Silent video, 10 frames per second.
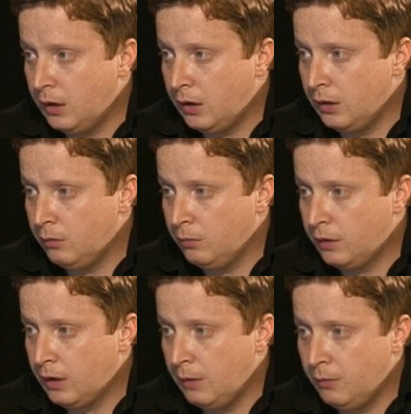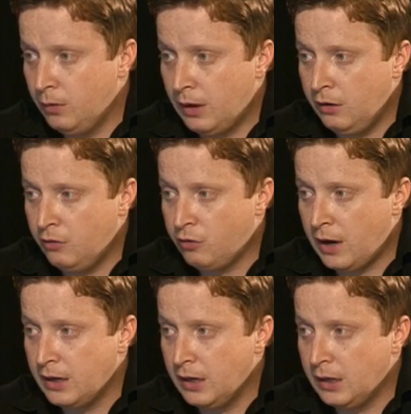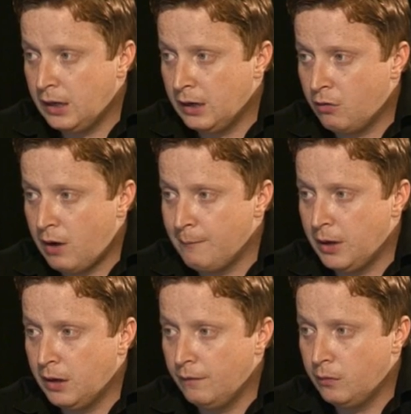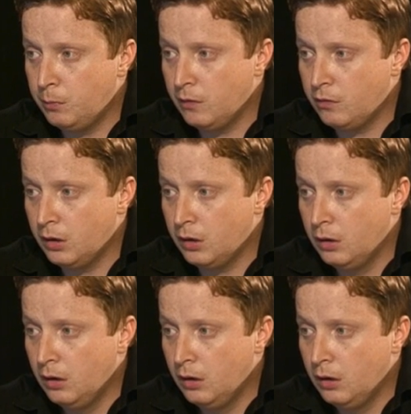and there was a game between Adriakin and Kramnik in this position,